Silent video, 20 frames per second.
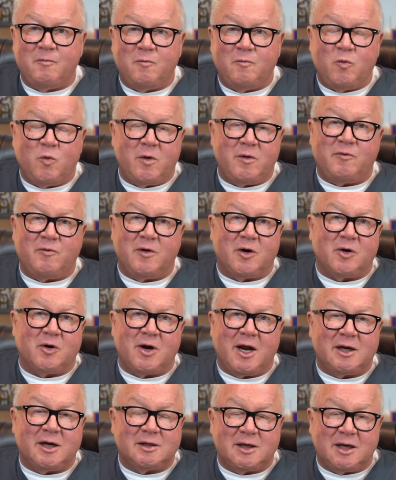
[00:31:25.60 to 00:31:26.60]
we figured
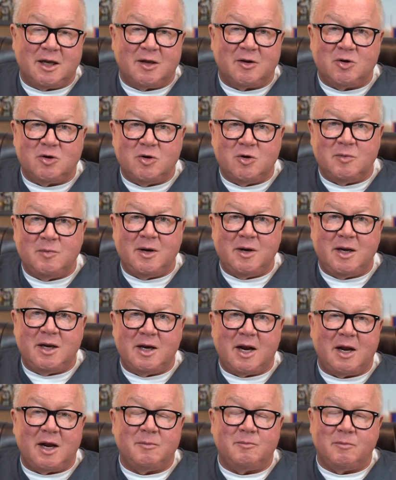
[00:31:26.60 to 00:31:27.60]
out together, you and me, and
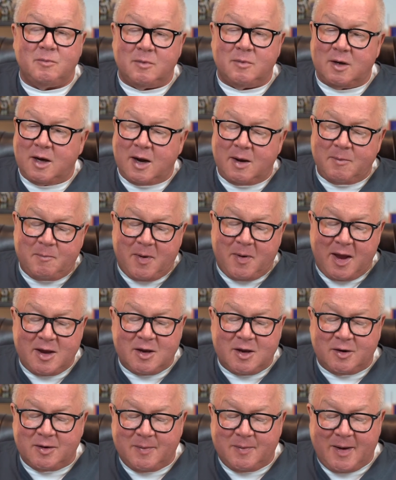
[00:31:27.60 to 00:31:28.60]
I I pat you
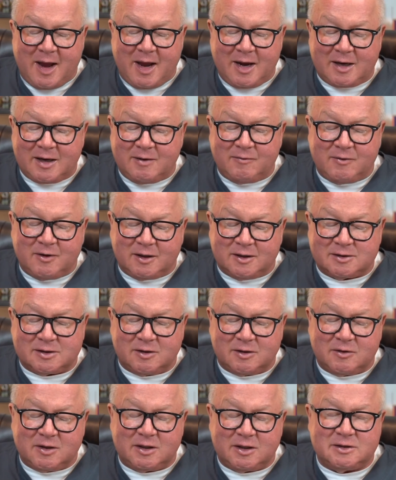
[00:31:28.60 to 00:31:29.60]
on the back, give you a list
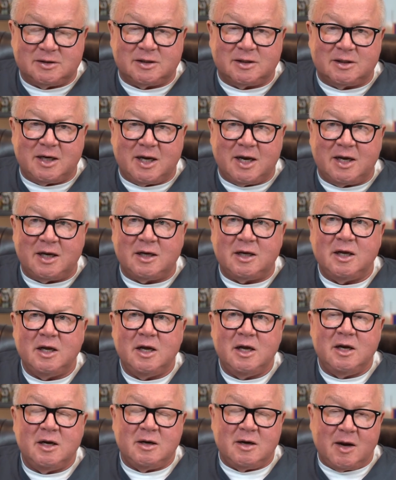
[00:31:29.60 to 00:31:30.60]
of things to take,
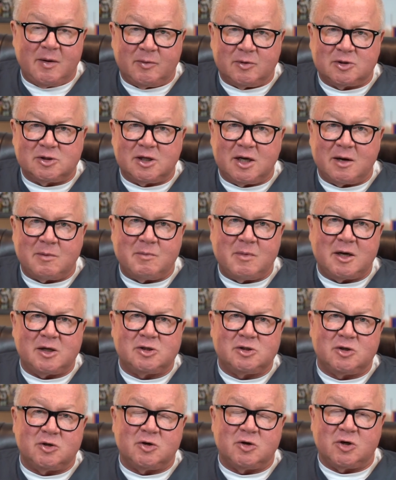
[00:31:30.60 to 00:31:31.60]
double check, make
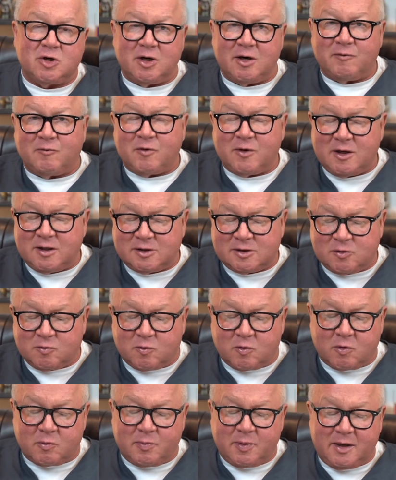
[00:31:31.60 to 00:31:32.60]
sure you're good. If we need to, we'll
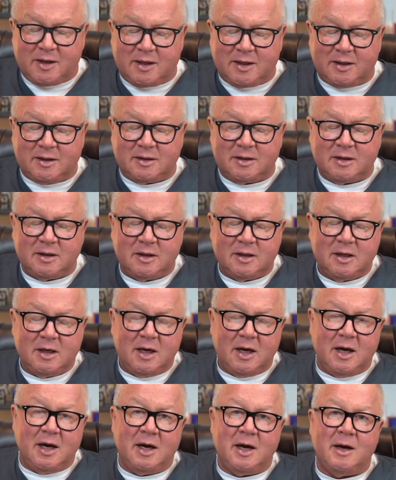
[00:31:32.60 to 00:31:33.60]
repeat it.
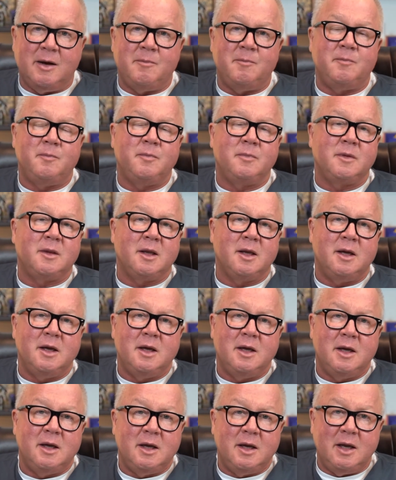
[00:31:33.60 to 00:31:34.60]
Um,
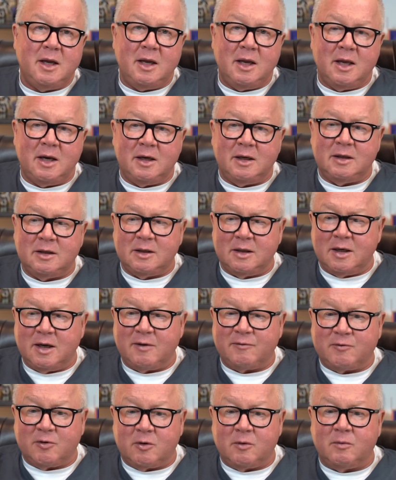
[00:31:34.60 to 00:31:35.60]
and
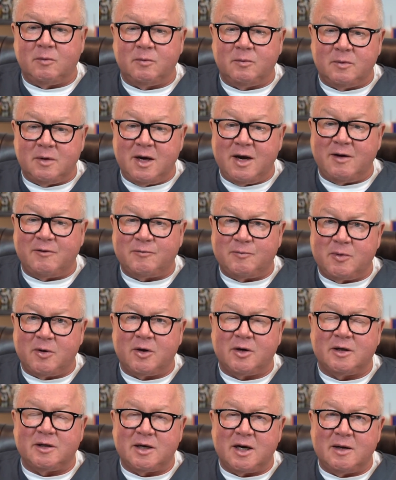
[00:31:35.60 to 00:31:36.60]
after enough period
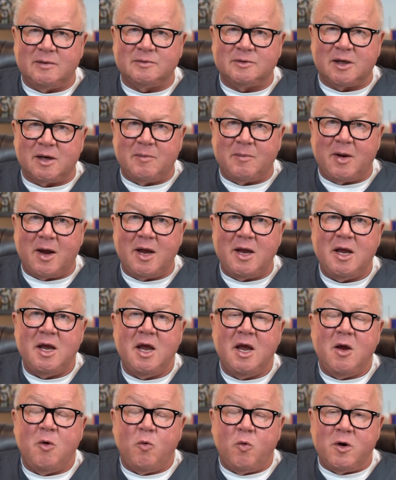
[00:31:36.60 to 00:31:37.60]
of time has gone by,
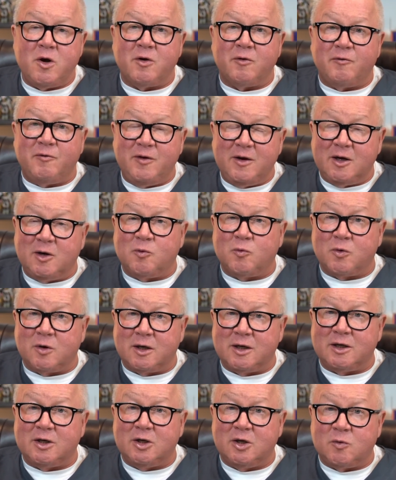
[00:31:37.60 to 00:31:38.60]
when you're feeling
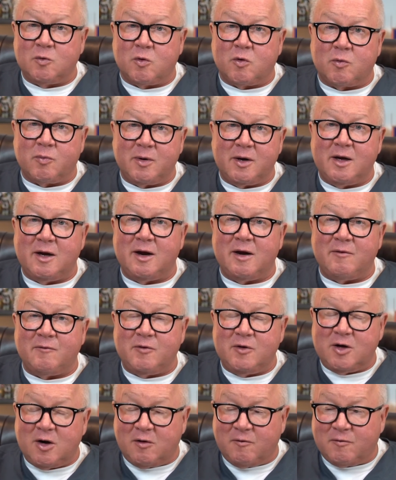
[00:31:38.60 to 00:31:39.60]
really good, we'll repeat it. And if you
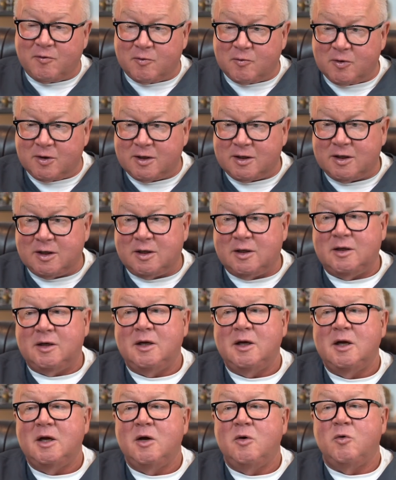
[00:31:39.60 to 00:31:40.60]
don't feel really good,
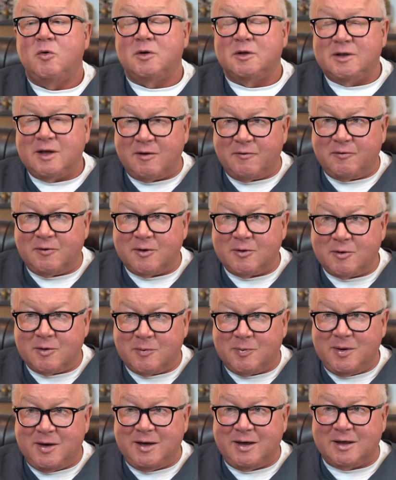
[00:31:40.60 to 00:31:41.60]
we'll definitely
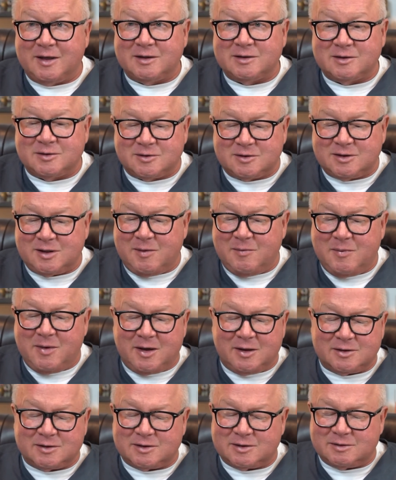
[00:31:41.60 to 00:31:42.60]
repeat it because there's something
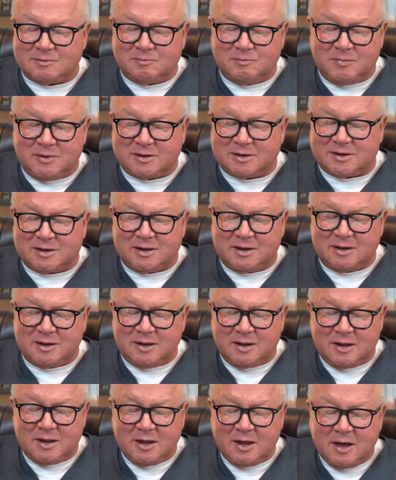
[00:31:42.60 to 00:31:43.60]
else missing.
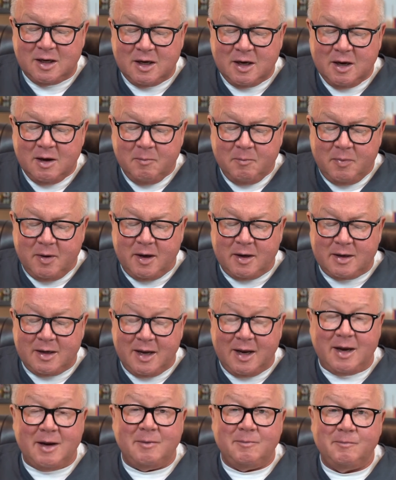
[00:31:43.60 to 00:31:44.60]
But
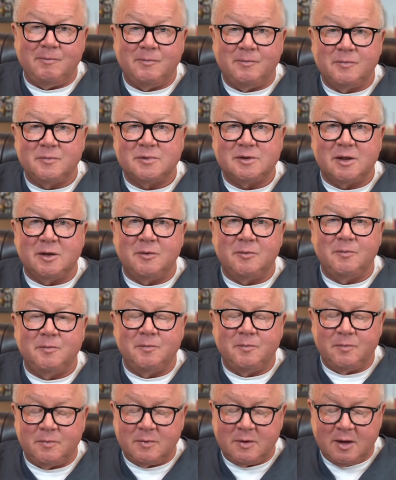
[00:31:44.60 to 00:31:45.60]
yeah, so
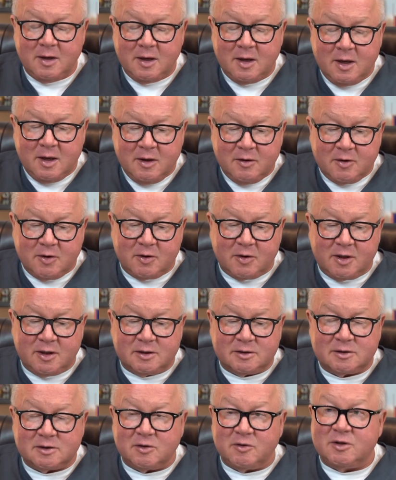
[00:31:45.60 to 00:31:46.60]
there it
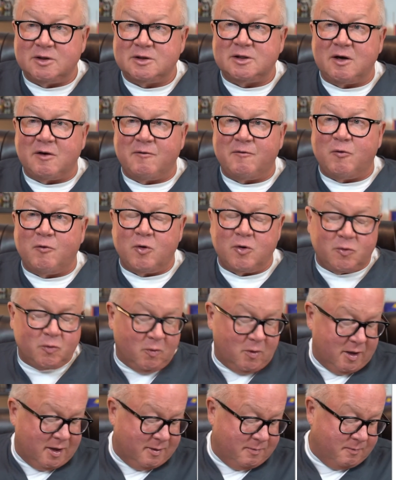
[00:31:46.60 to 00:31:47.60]
is. So this is our fourth
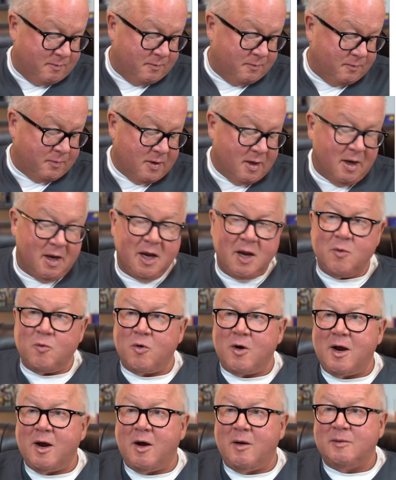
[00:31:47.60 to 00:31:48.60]
one, and we're
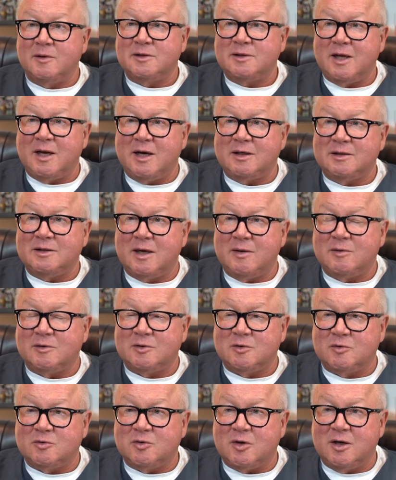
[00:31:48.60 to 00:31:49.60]
almost out of time because
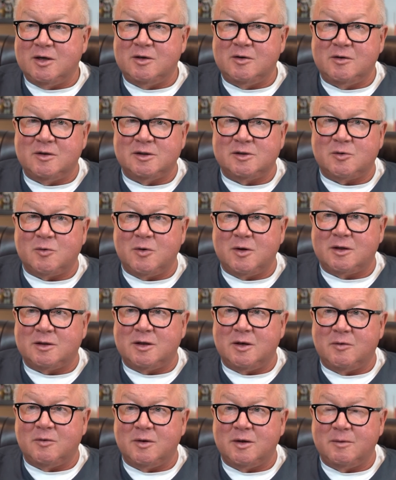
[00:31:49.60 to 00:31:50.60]
we're trying to do these quick,
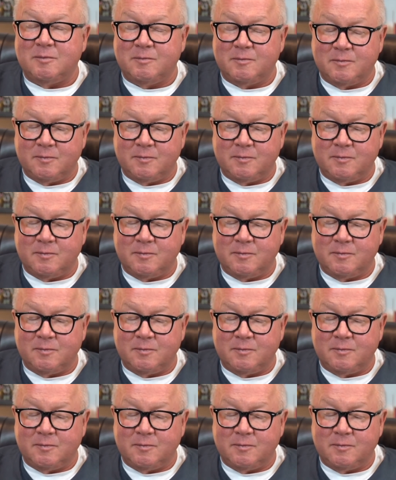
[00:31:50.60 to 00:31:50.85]
don't we?